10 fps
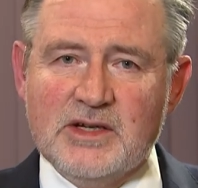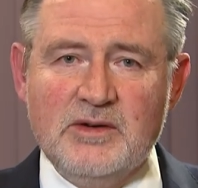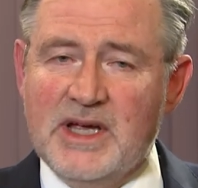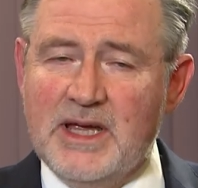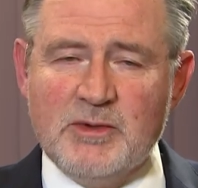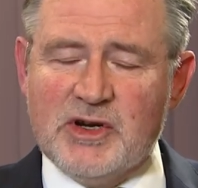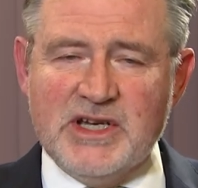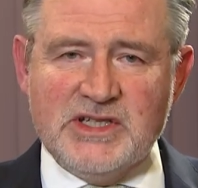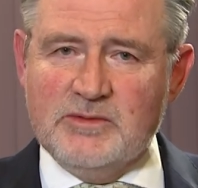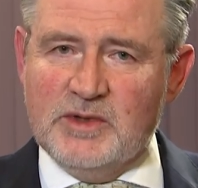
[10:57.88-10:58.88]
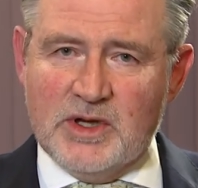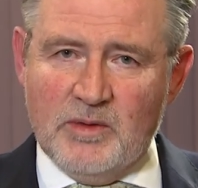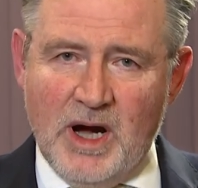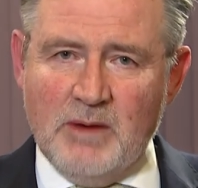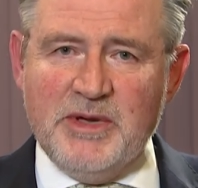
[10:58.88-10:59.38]
so immigration will
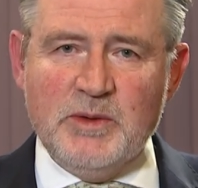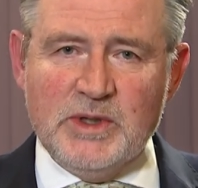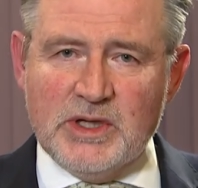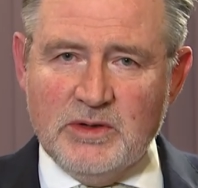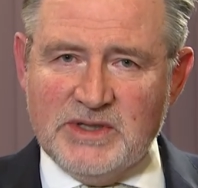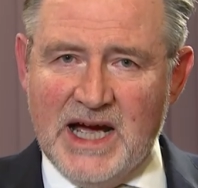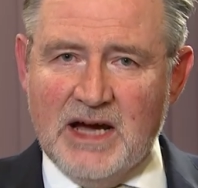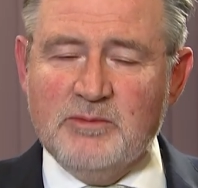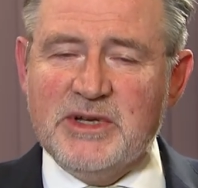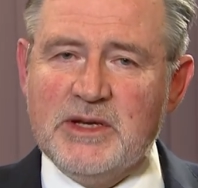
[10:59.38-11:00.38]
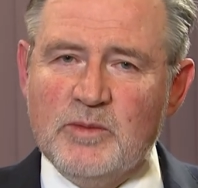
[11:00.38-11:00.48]
go up, it will go down, but